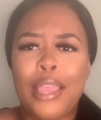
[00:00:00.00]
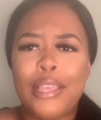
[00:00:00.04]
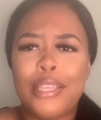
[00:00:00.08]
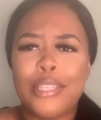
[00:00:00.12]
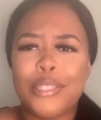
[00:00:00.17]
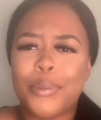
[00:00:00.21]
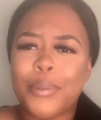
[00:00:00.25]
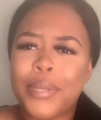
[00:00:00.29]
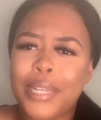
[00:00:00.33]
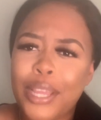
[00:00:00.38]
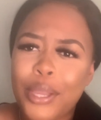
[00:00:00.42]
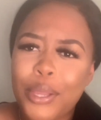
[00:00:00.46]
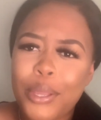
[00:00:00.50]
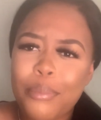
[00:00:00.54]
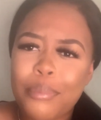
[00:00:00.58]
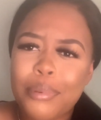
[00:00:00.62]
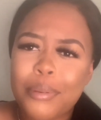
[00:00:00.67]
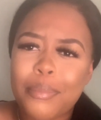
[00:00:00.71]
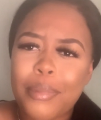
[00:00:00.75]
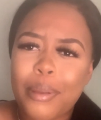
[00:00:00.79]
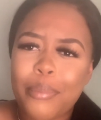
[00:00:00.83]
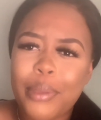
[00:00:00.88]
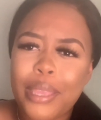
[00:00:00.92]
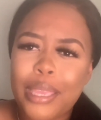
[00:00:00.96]
So when I
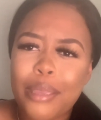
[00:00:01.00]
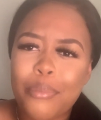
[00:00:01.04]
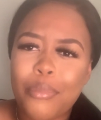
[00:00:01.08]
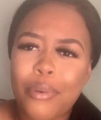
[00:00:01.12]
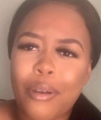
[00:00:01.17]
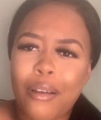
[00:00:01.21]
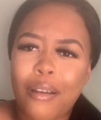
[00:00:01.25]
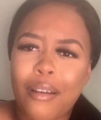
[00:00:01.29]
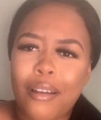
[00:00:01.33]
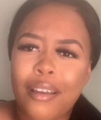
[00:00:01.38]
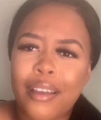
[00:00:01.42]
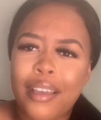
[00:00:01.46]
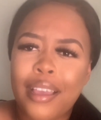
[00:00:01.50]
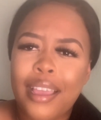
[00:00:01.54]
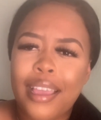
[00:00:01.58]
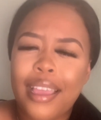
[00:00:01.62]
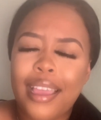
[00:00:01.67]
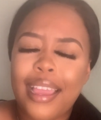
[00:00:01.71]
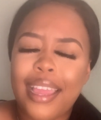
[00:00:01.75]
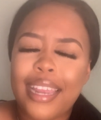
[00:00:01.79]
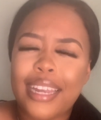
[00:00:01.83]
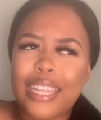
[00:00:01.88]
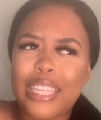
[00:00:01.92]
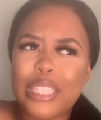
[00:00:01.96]
opened my paper
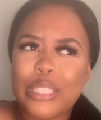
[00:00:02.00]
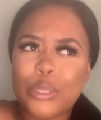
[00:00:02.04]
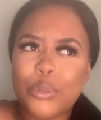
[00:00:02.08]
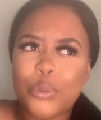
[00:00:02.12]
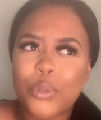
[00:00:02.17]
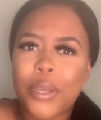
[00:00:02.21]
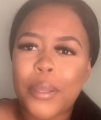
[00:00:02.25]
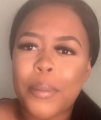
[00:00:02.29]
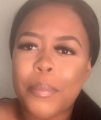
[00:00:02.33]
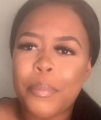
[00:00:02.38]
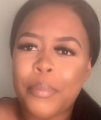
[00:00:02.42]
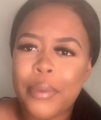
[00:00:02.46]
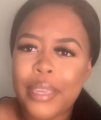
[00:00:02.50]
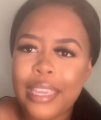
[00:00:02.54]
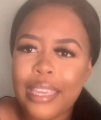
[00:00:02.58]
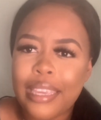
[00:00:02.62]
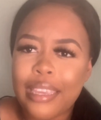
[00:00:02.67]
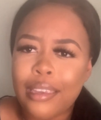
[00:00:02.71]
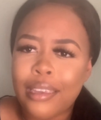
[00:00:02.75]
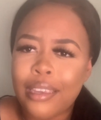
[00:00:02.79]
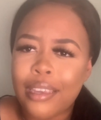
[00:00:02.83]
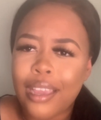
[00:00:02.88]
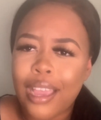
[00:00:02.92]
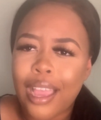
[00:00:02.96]
and I saw a
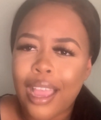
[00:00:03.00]
B,